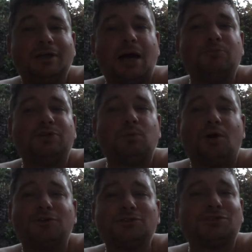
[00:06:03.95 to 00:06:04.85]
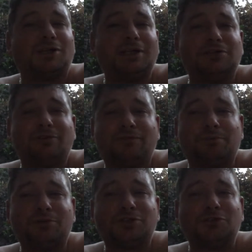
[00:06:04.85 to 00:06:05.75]
Anne Marie Waters, the leader of
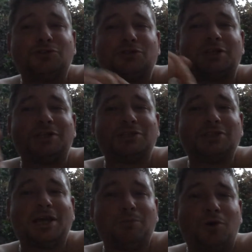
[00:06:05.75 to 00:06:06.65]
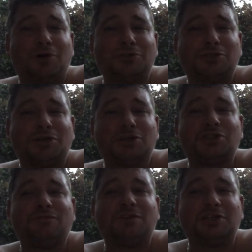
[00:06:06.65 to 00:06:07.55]
Forbidden, stood in the same ward as her.
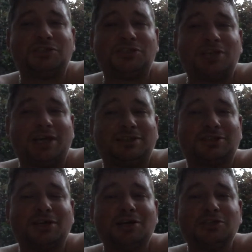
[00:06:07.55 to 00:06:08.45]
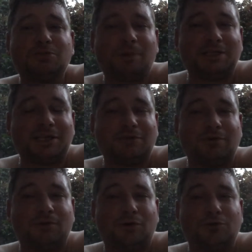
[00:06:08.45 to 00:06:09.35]
She finished 6th, splitting the
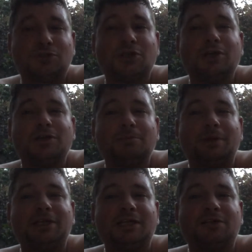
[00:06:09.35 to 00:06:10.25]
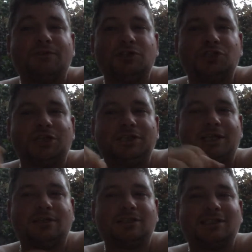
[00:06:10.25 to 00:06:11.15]
vote, meaning that she
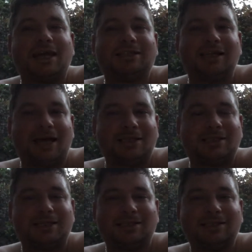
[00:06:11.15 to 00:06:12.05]
didn't get elected.